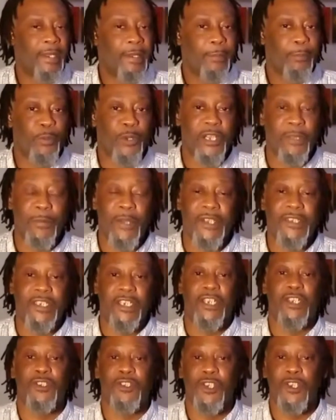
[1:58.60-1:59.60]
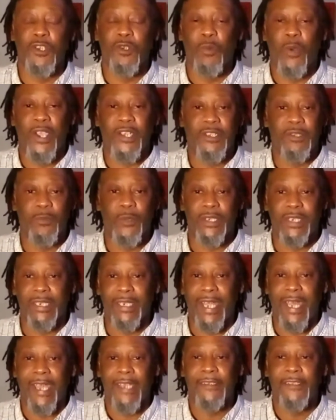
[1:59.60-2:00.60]
pretty much in continuation with the
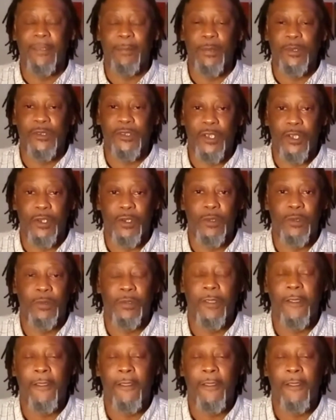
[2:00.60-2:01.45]
last episode.